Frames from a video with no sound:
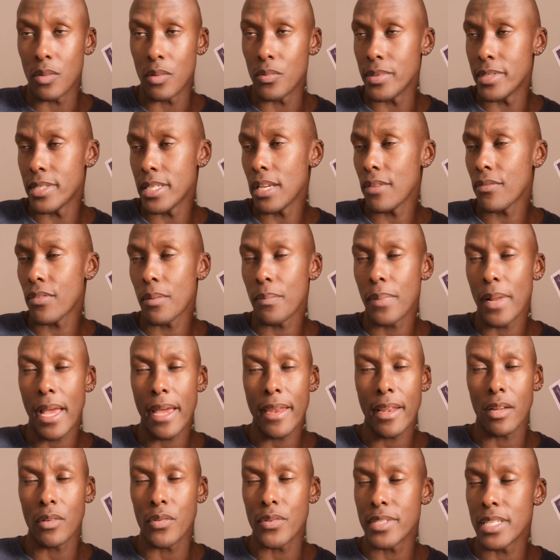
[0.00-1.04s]
I'll receive the
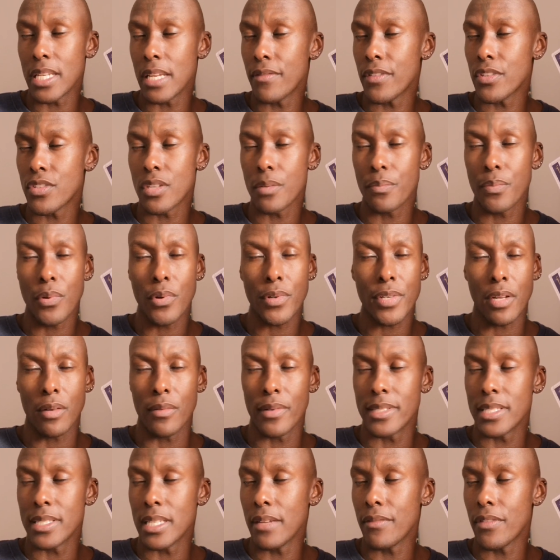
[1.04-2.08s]
plan, I'll receive the support,
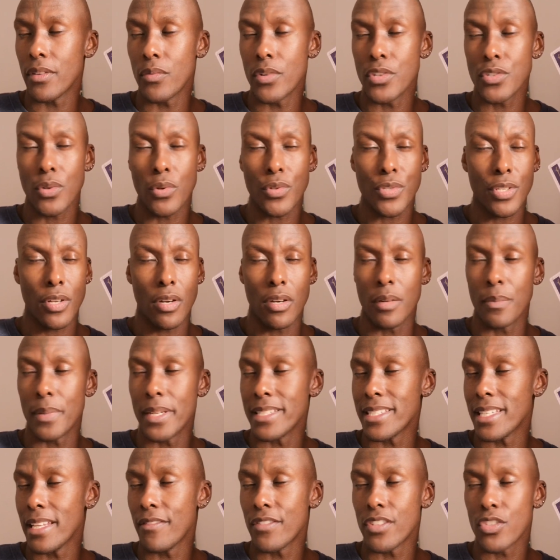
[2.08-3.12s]
I'll receive the resources, I'll
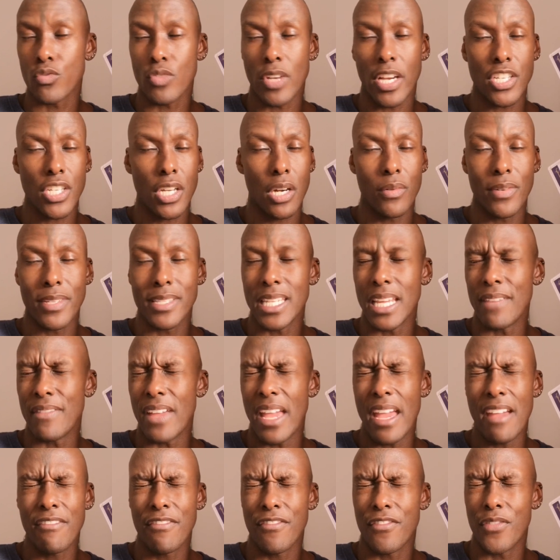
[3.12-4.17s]
receive the structure, I'll
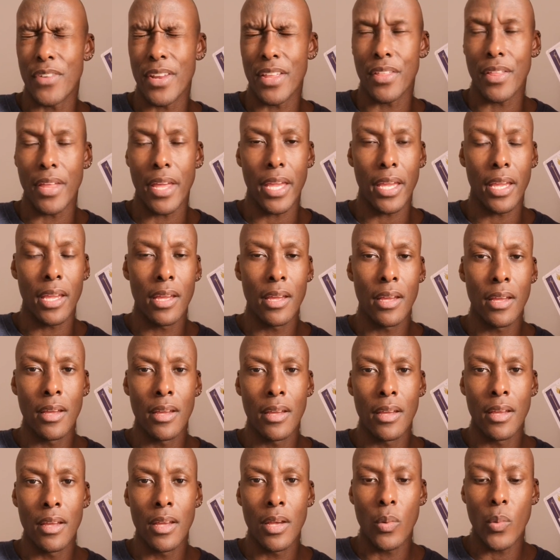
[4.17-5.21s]
receive everything
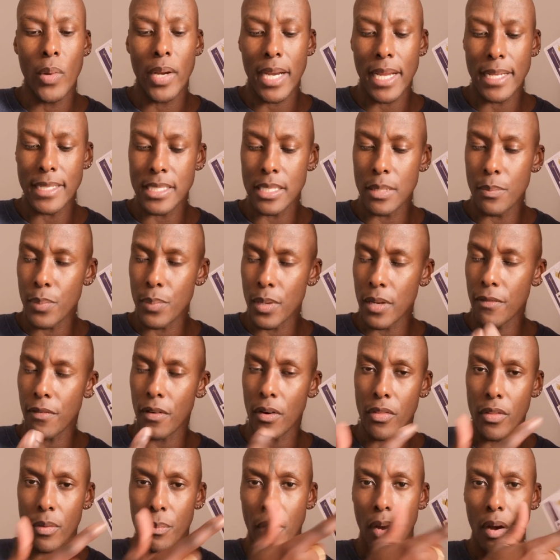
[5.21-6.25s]
when I simply
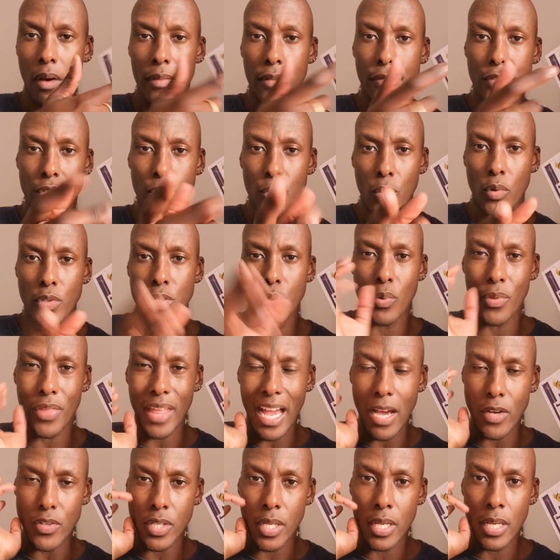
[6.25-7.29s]
follow the path of source
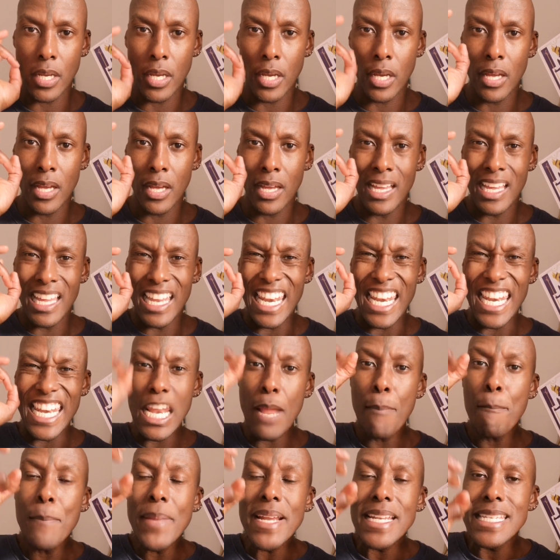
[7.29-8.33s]
without
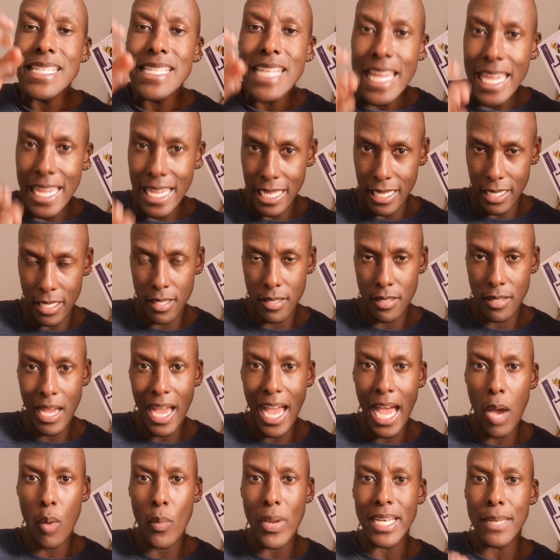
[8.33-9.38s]
limiting
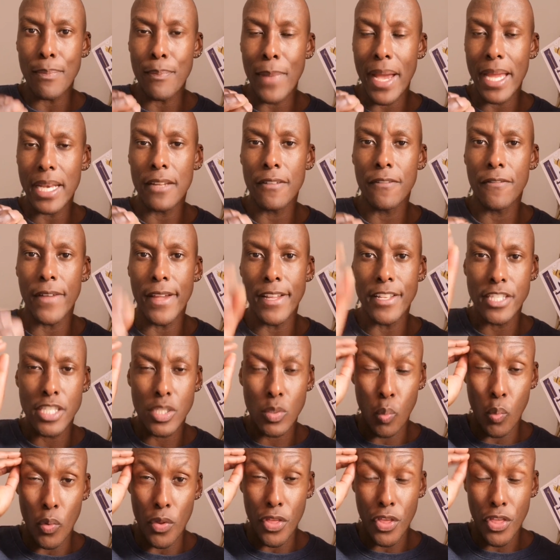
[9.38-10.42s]
how it
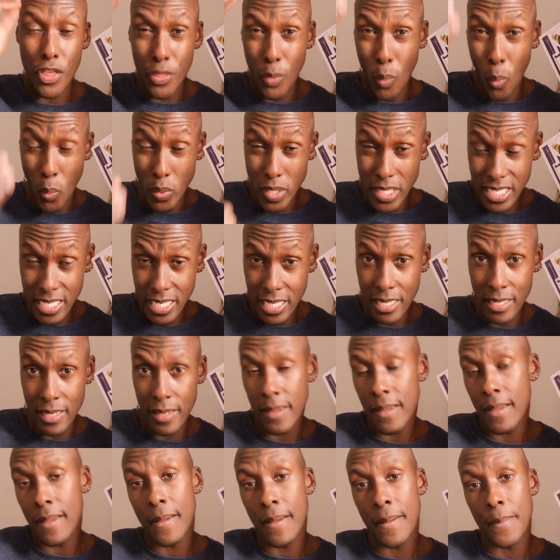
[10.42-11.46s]
manifests with thought,
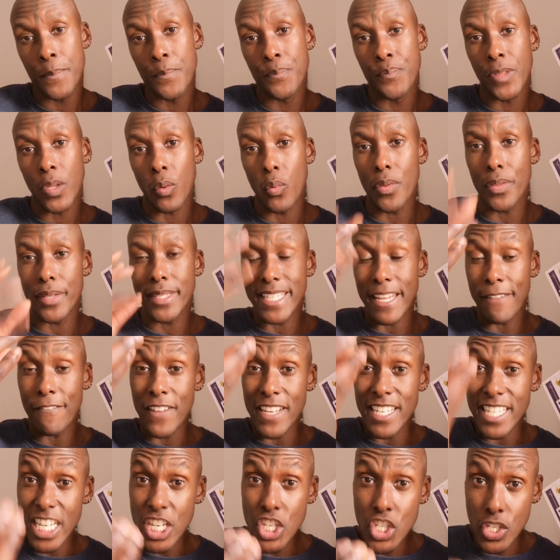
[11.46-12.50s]
with
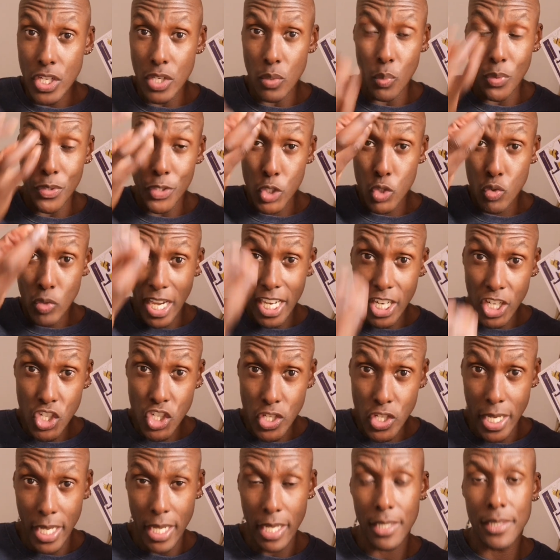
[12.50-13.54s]
definition, with
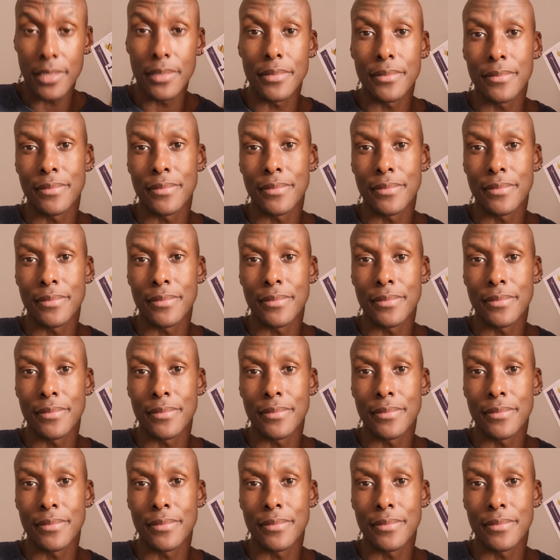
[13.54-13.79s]
structure.